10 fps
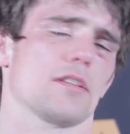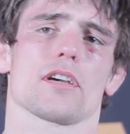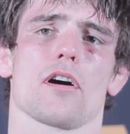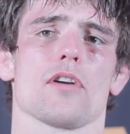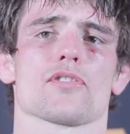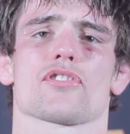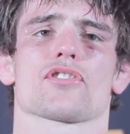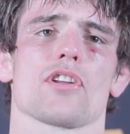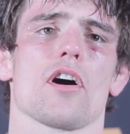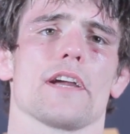The guy who's
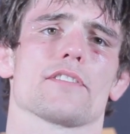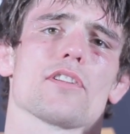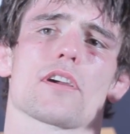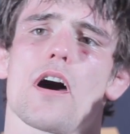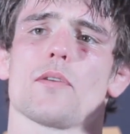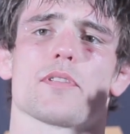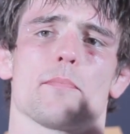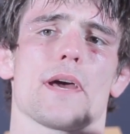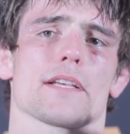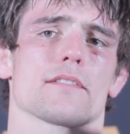just started to the guy who's
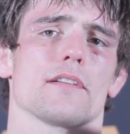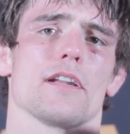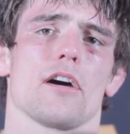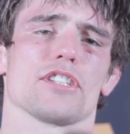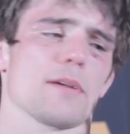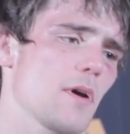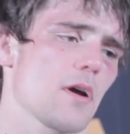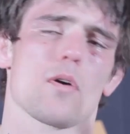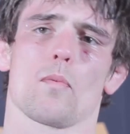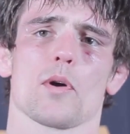the best in our gym,
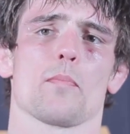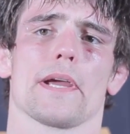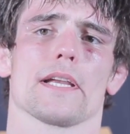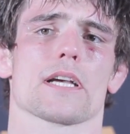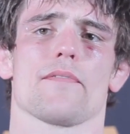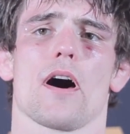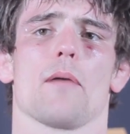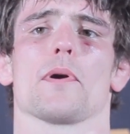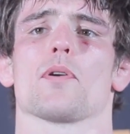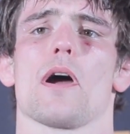we all pick each other
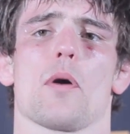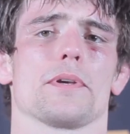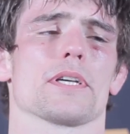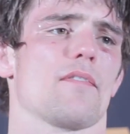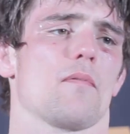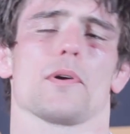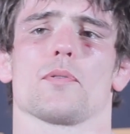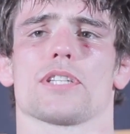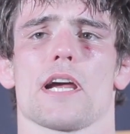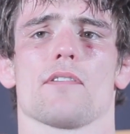up, we all help each other, we
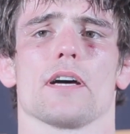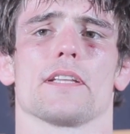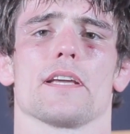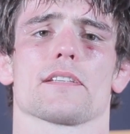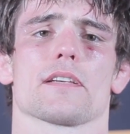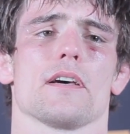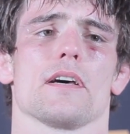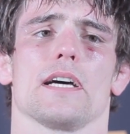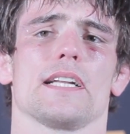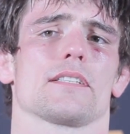all share ideas,
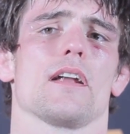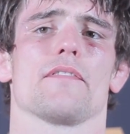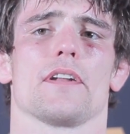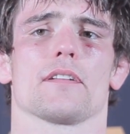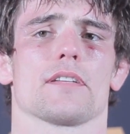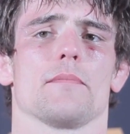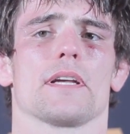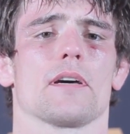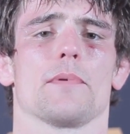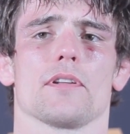and that's love in our team.
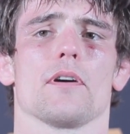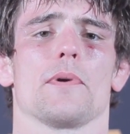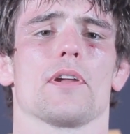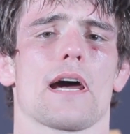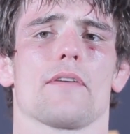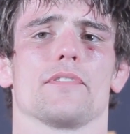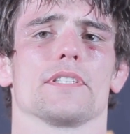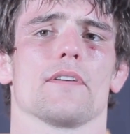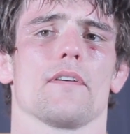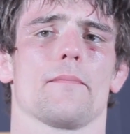That's how we do it. We look out for
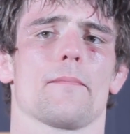each other.